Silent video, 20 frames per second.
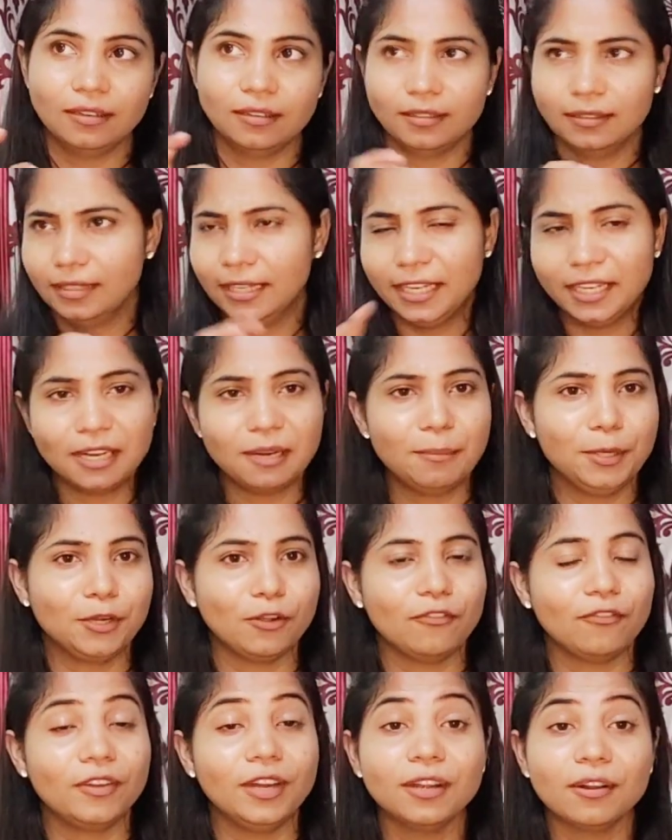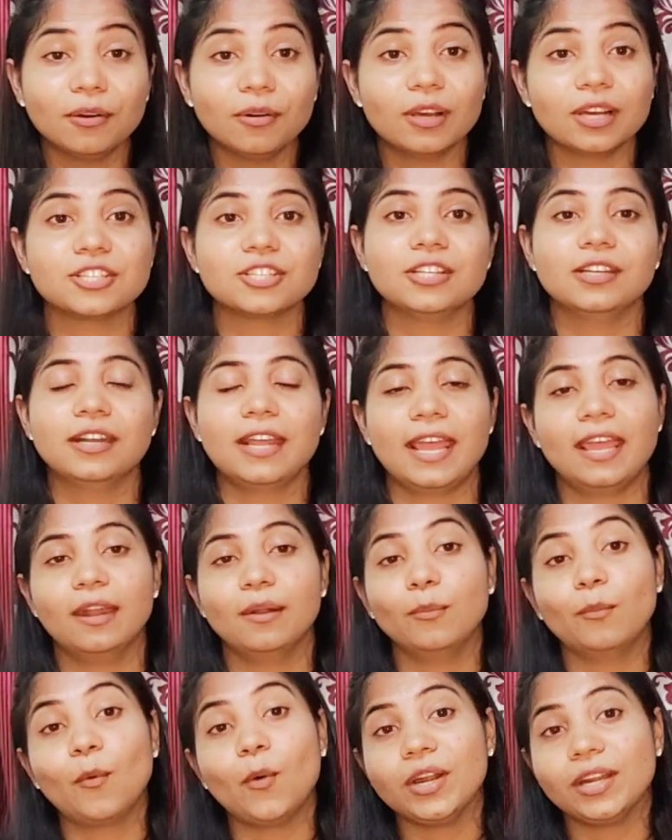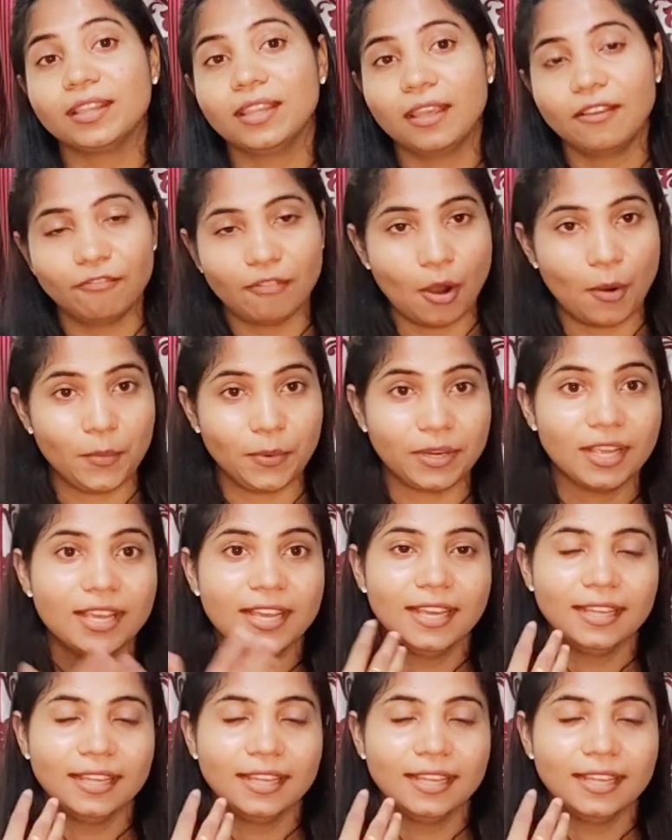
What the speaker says: little bit of introduction and what they found,